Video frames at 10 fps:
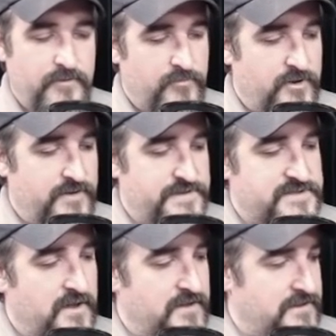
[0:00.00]
We're going to be
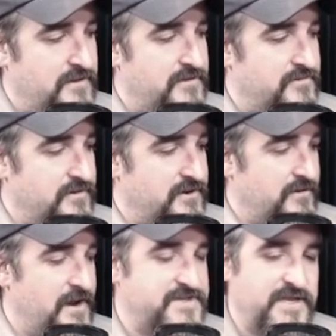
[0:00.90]
talking, you're
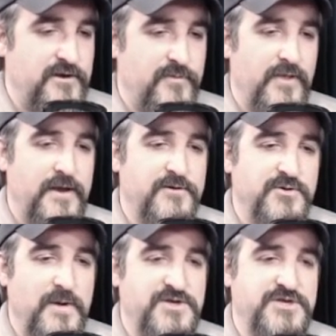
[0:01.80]
asking your players
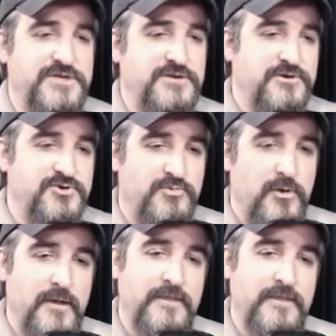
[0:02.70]
questions, you're drawing